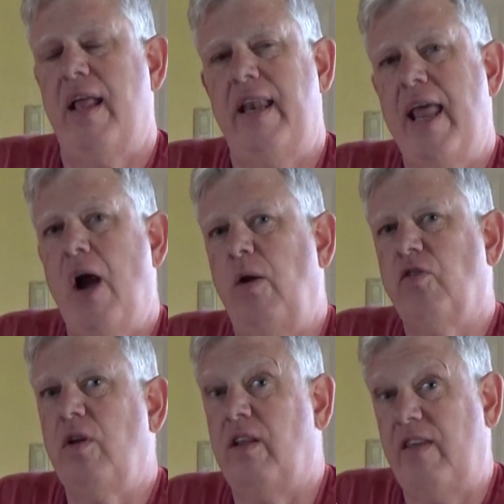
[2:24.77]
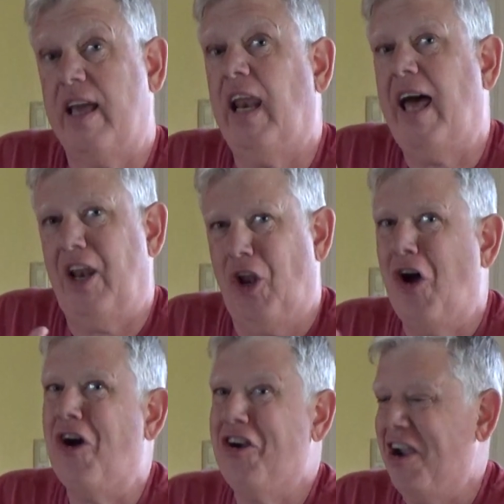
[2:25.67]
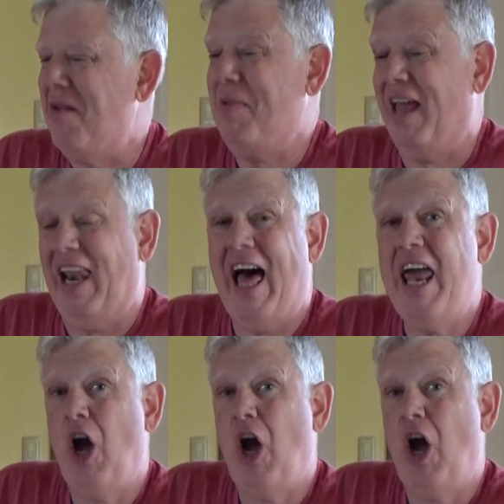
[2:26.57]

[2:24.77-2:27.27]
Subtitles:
Now it's going to take a lot longer and be a lot